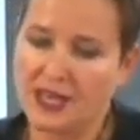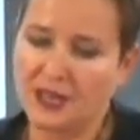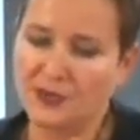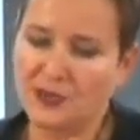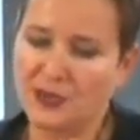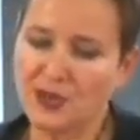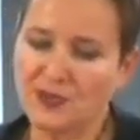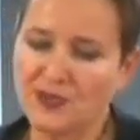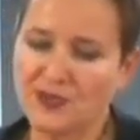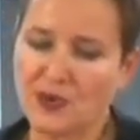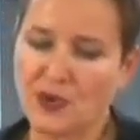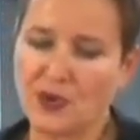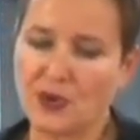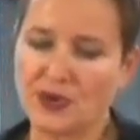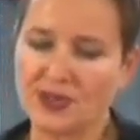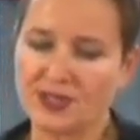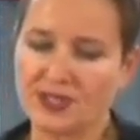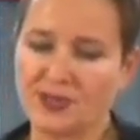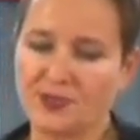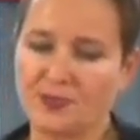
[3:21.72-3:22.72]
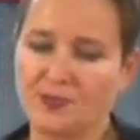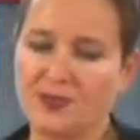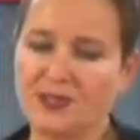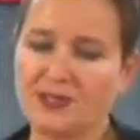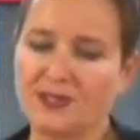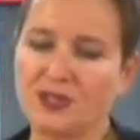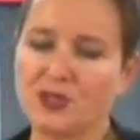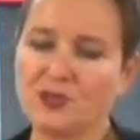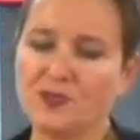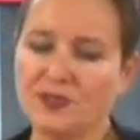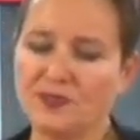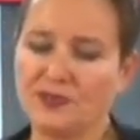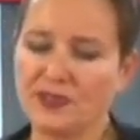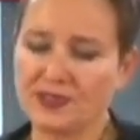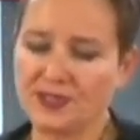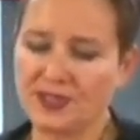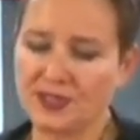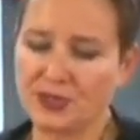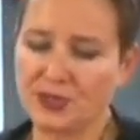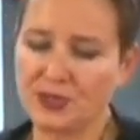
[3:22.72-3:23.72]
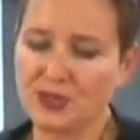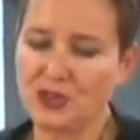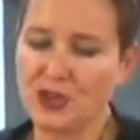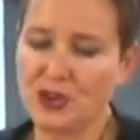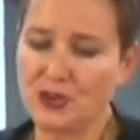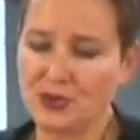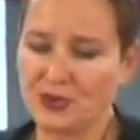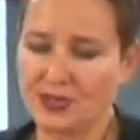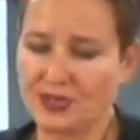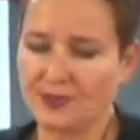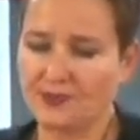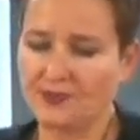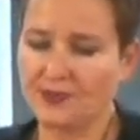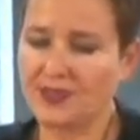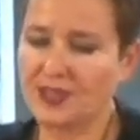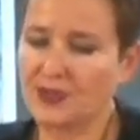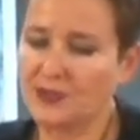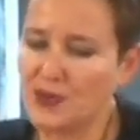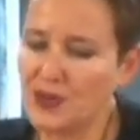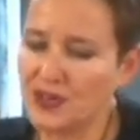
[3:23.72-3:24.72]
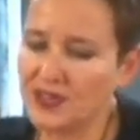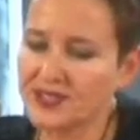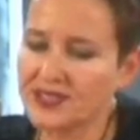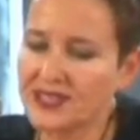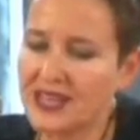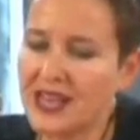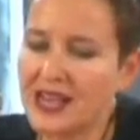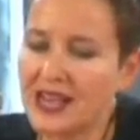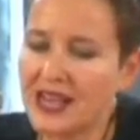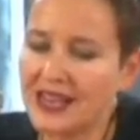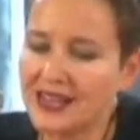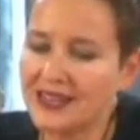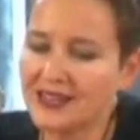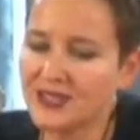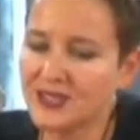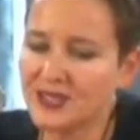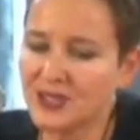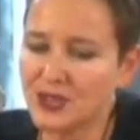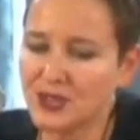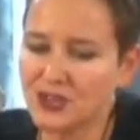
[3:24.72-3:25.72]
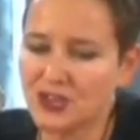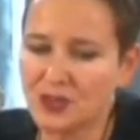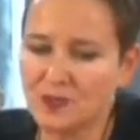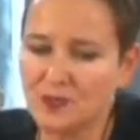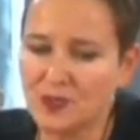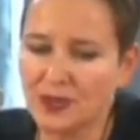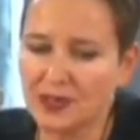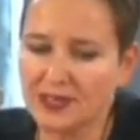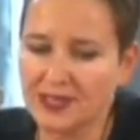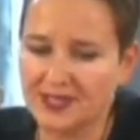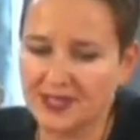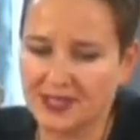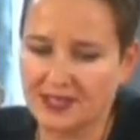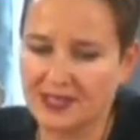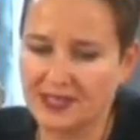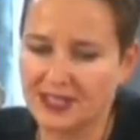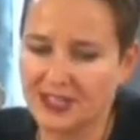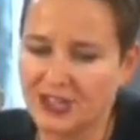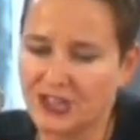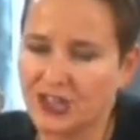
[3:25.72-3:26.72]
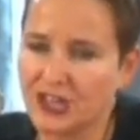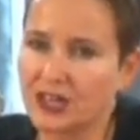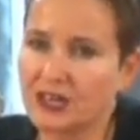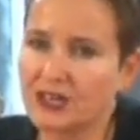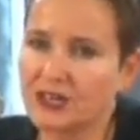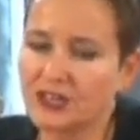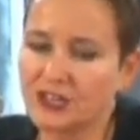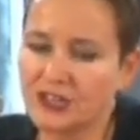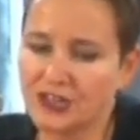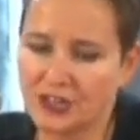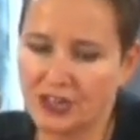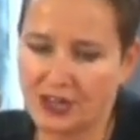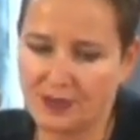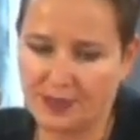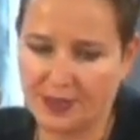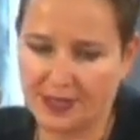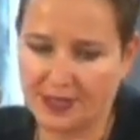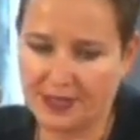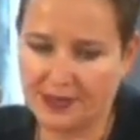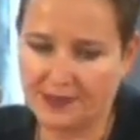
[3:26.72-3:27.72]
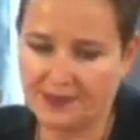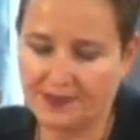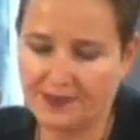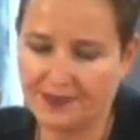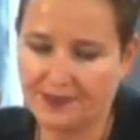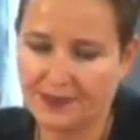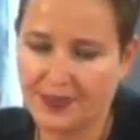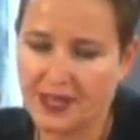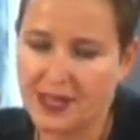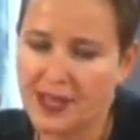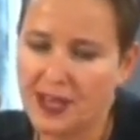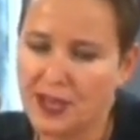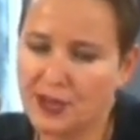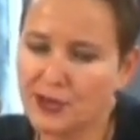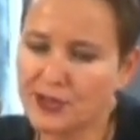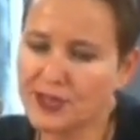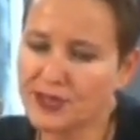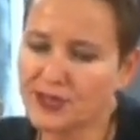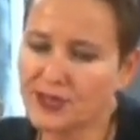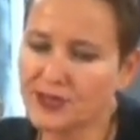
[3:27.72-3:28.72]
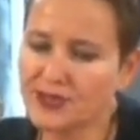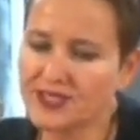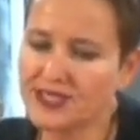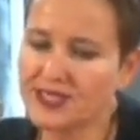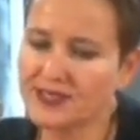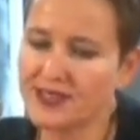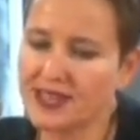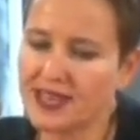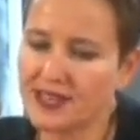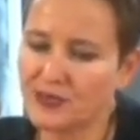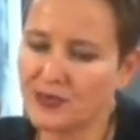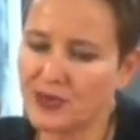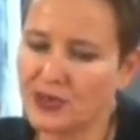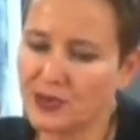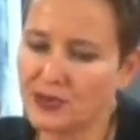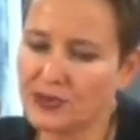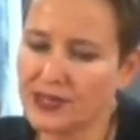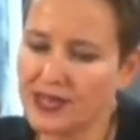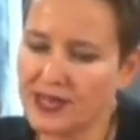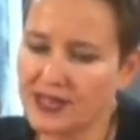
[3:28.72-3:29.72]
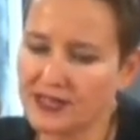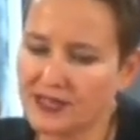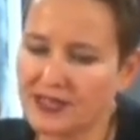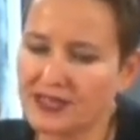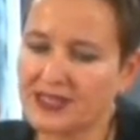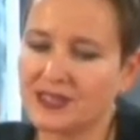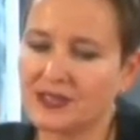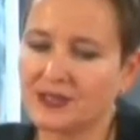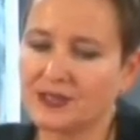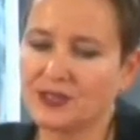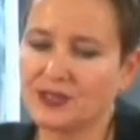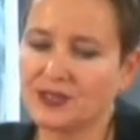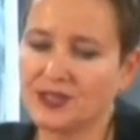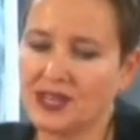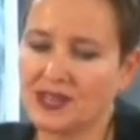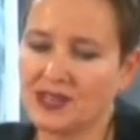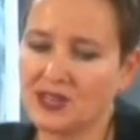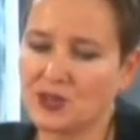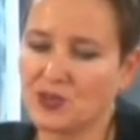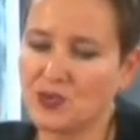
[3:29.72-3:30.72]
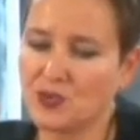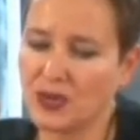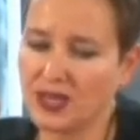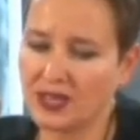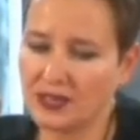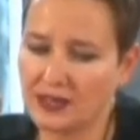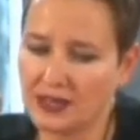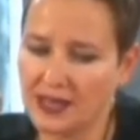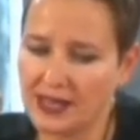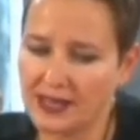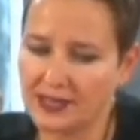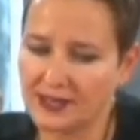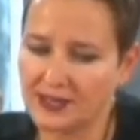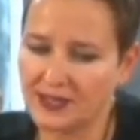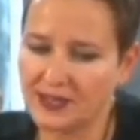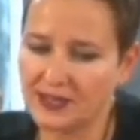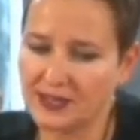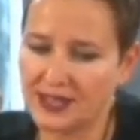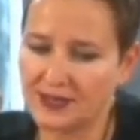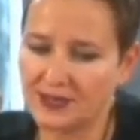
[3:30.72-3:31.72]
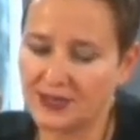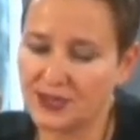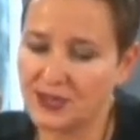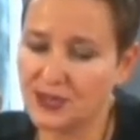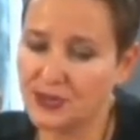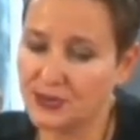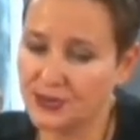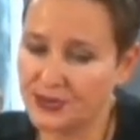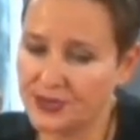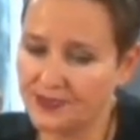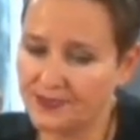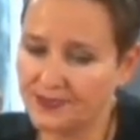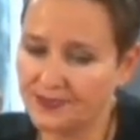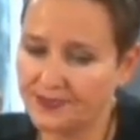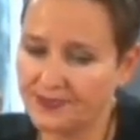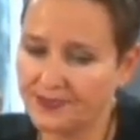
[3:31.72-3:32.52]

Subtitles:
It would, of course, be superfluous to note that work is a highly social, politically charged topic. In order to see that, one only has to take a quick glance at the news.